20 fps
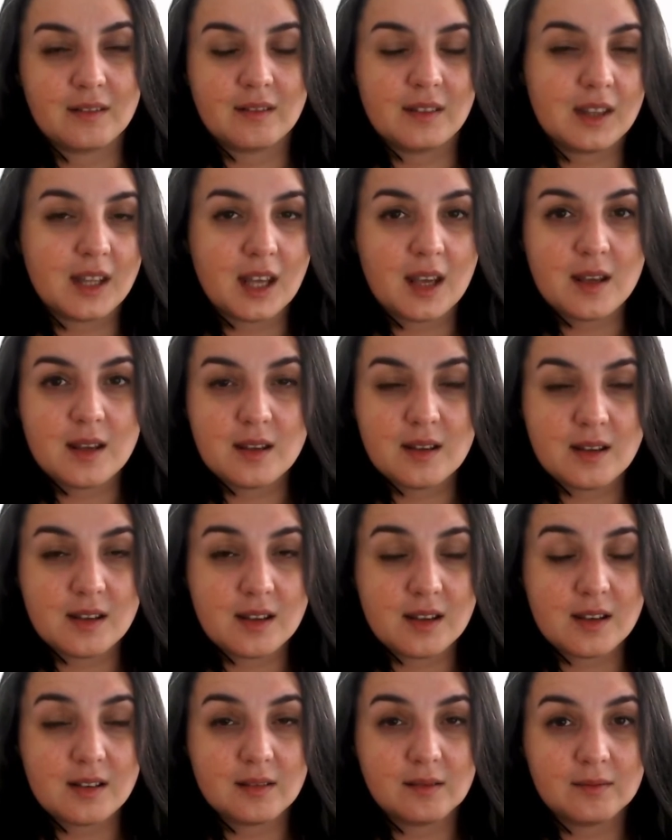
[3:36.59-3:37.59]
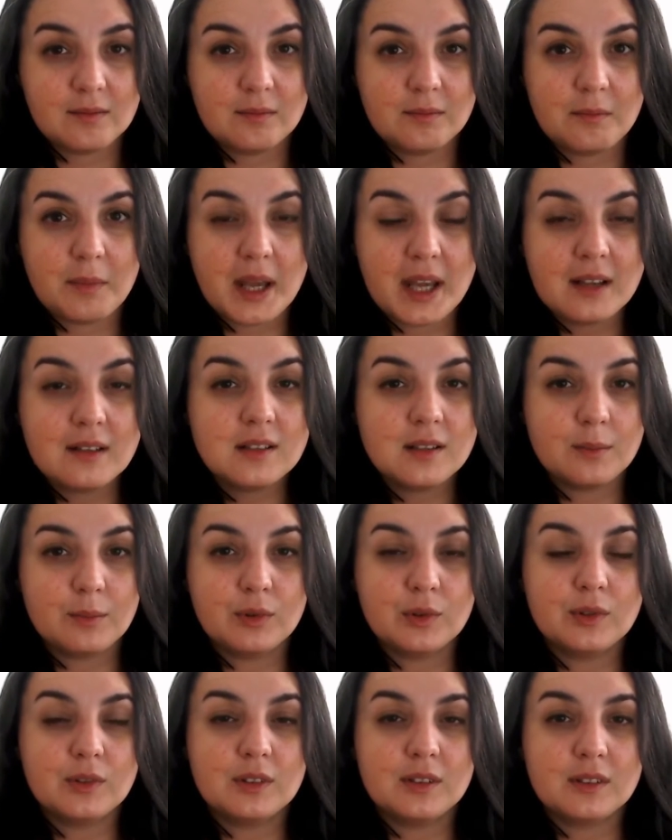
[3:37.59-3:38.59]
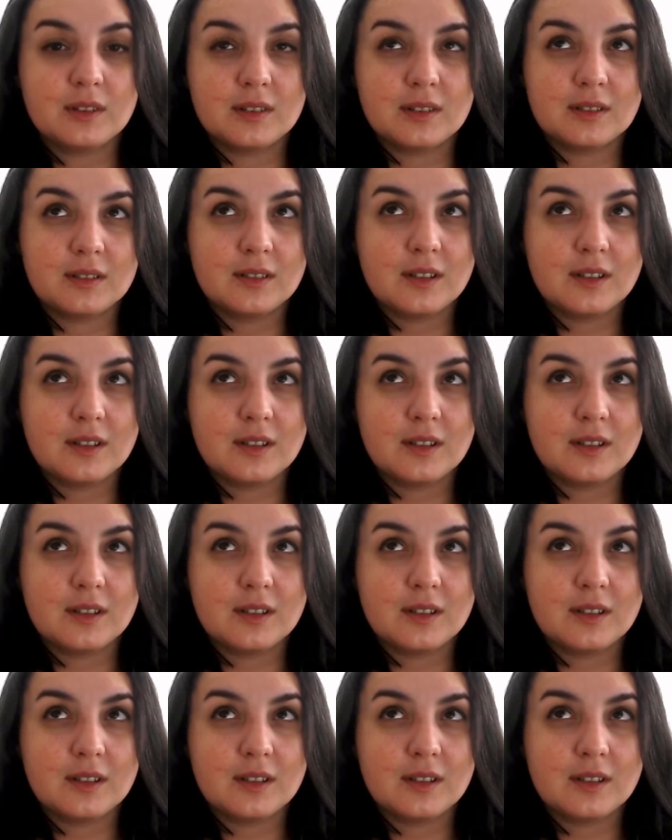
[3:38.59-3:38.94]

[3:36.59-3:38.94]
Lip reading: They make the book